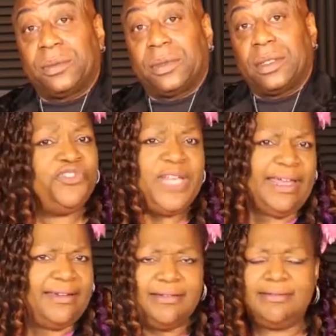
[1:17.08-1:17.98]
It's
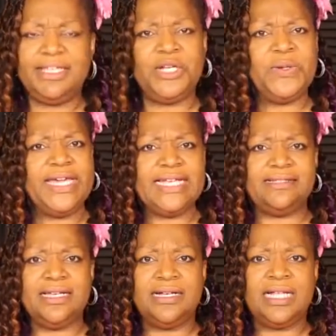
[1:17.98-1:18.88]
unique.
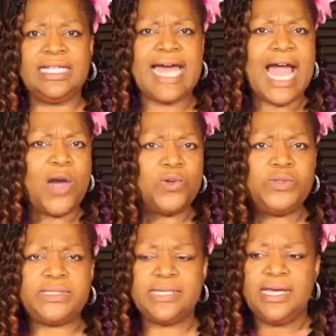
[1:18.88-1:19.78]
It
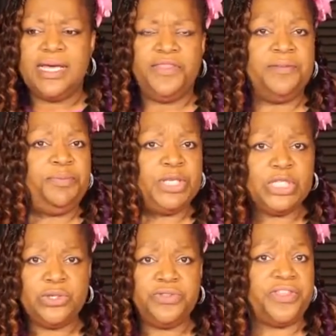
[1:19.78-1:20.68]
allows the
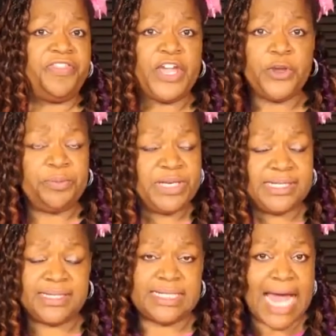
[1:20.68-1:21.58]
biller, the
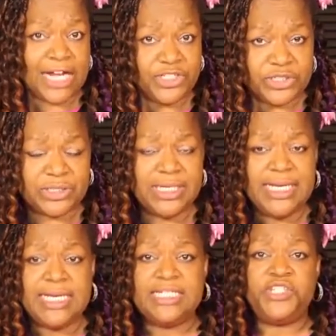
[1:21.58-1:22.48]
therapist, the doctor
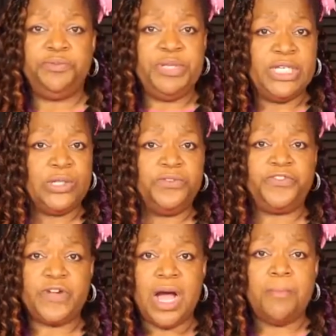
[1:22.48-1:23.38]
to bill
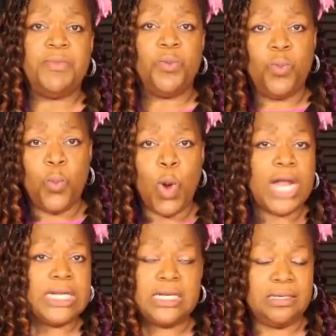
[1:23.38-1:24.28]
from
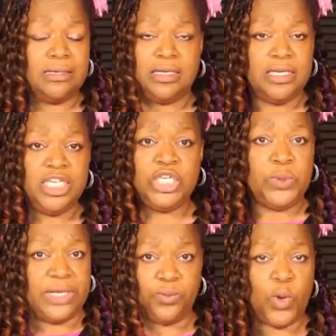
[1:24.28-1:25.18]
one
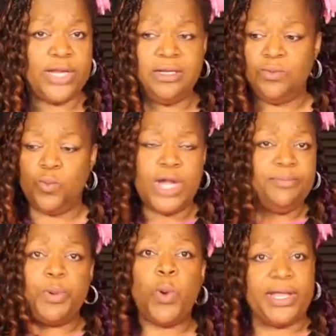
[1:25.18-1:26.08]
unit, one
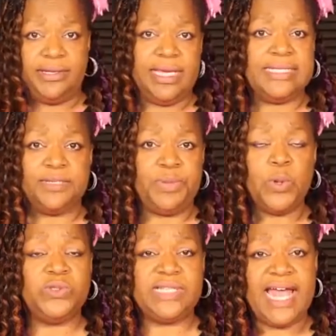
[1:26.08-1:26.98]
point, as
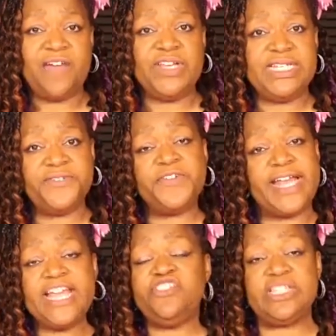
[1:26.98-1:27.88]
opposed to having different
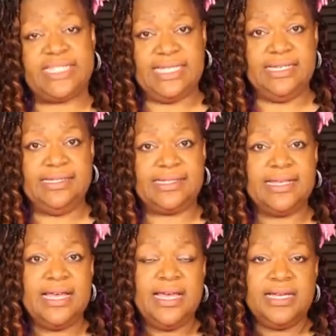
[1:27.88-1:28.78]
agencies
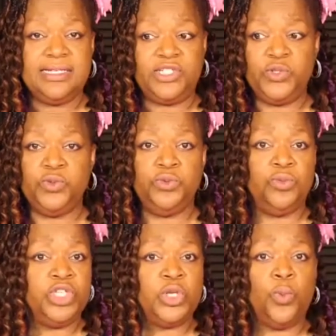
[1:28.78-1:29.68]
to,
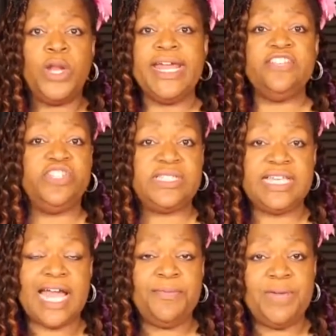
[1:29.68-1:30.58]
one
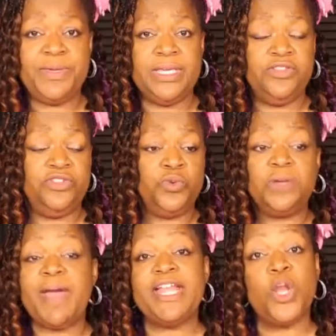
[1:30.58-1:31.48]
agency I may be doing
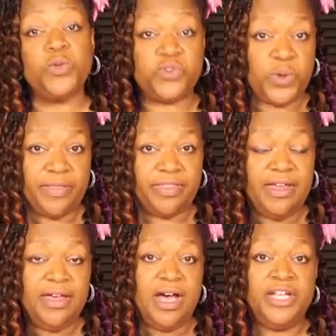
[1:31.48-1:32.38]
my notes with.
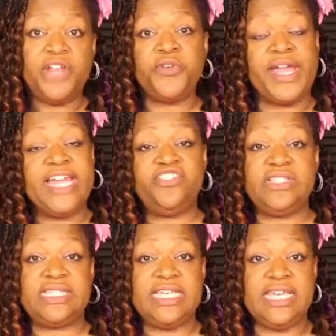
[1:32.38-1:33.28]
Another
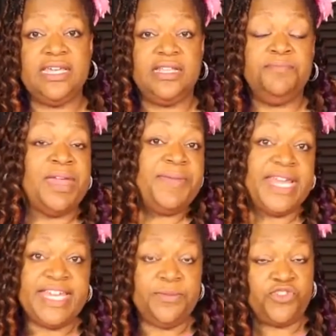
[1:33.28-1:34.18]
agency, maybe they
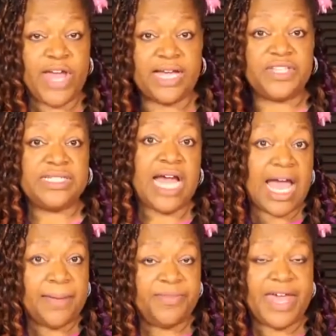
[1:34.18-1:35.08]
keep track of the
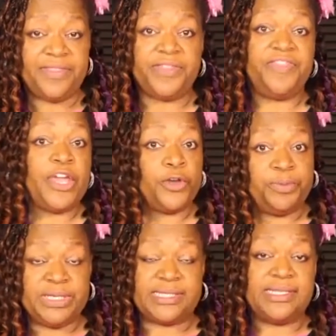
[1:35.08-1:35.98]
time that the
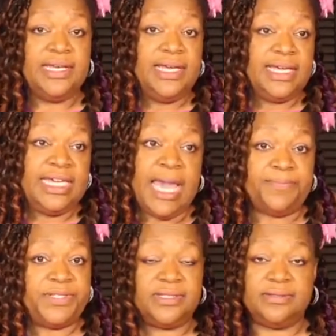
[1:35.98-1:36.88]
therapist
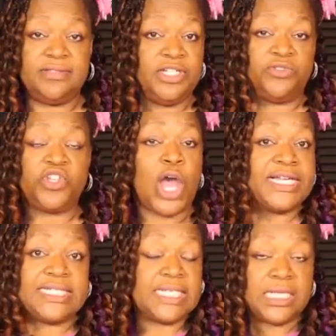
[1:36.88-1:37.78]
kept,
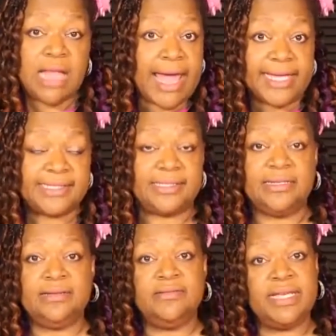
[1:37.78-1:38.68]
talking to the clients.
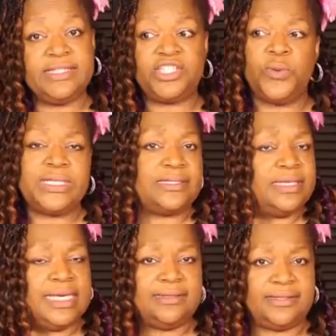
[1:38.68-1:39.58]
And so
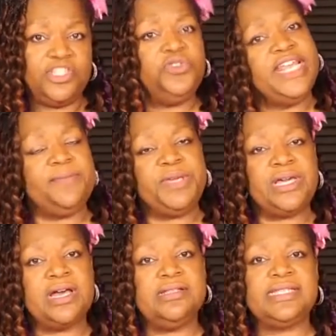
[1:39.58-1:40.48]
it's unique
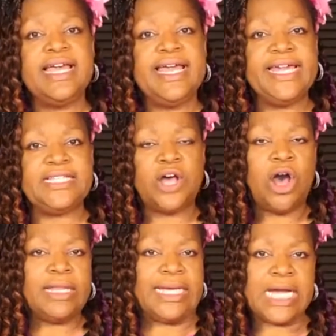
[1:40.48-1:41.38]
because it's
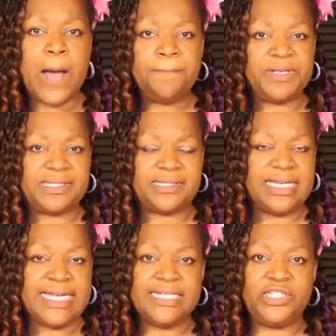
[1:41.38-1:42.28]
all encompassed
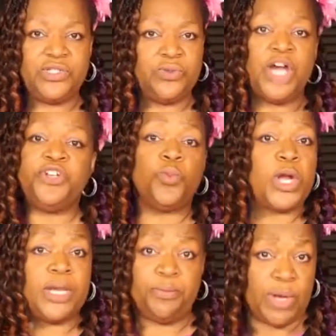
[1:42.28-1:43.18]
under
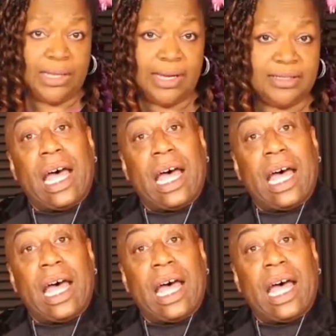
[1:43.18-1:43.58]
one umbrella.